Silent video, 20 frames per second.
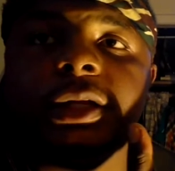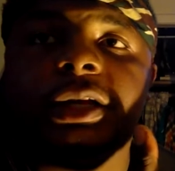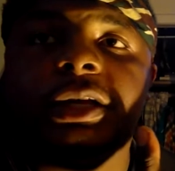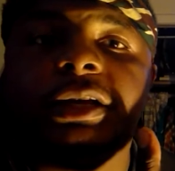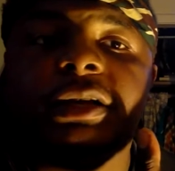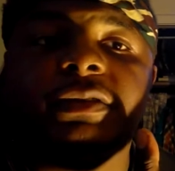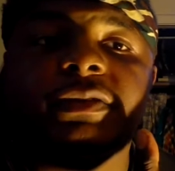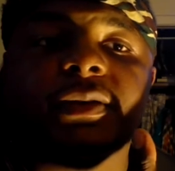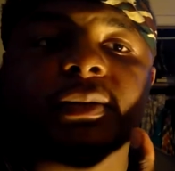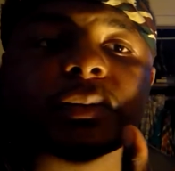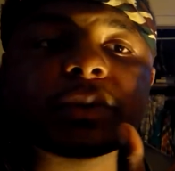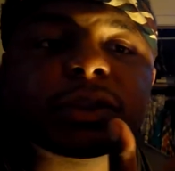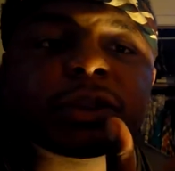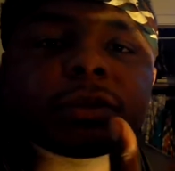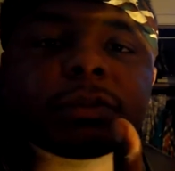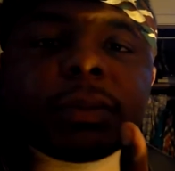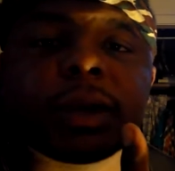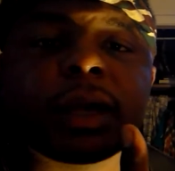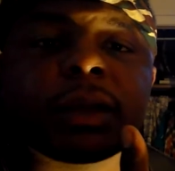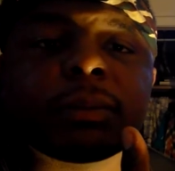love and
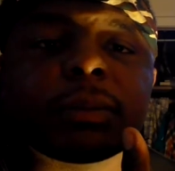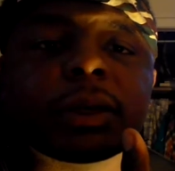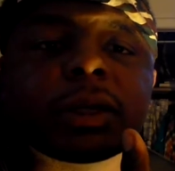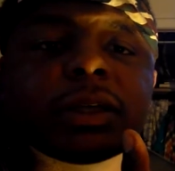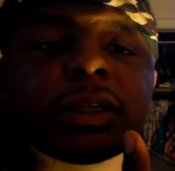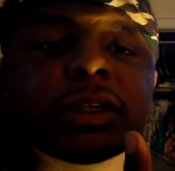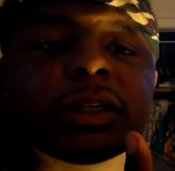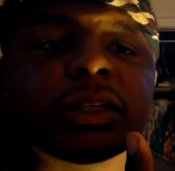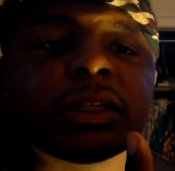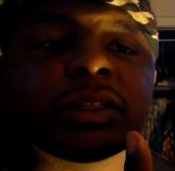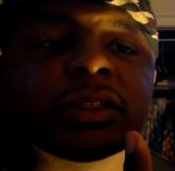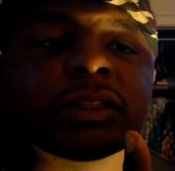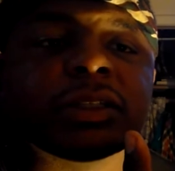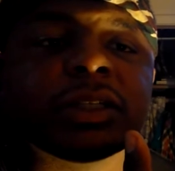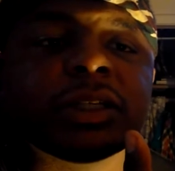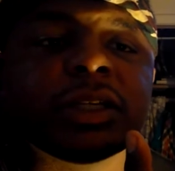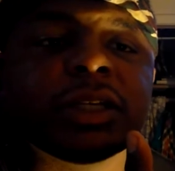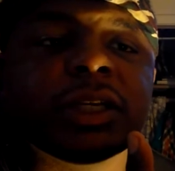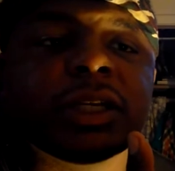respect because